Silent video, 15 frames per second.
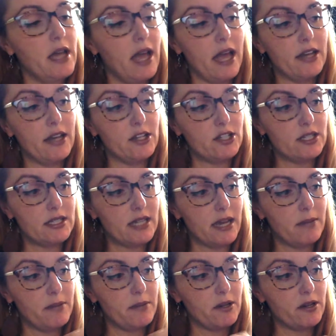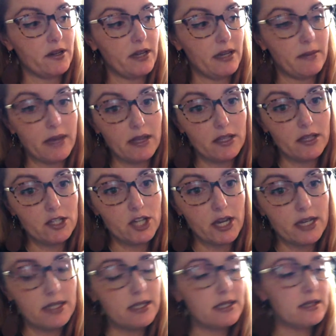and you just type your email
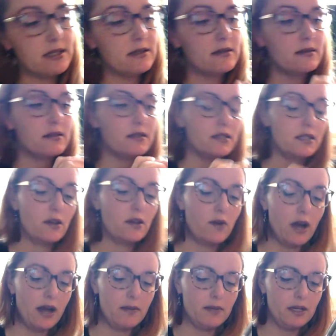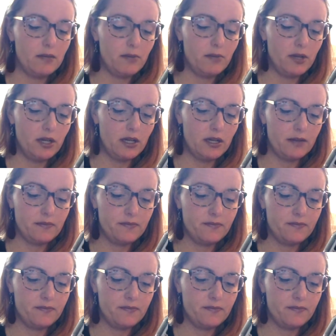address. So I'm going to put